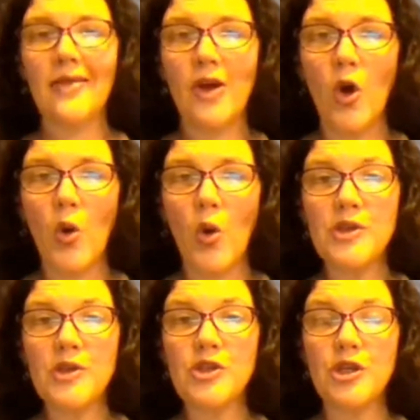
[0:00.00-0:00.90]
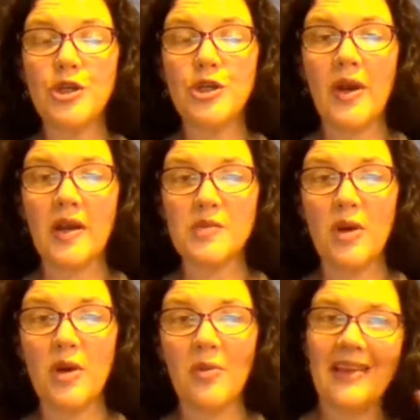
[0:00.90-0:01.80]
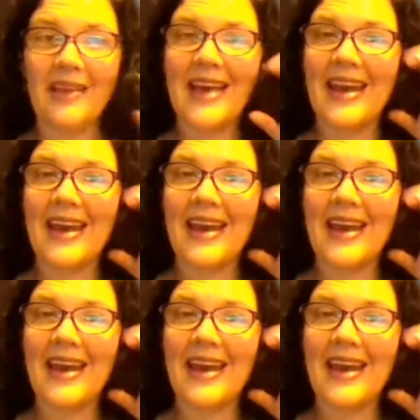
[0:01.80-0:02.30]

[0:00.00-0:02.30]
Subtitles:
goal was to do an experiment like that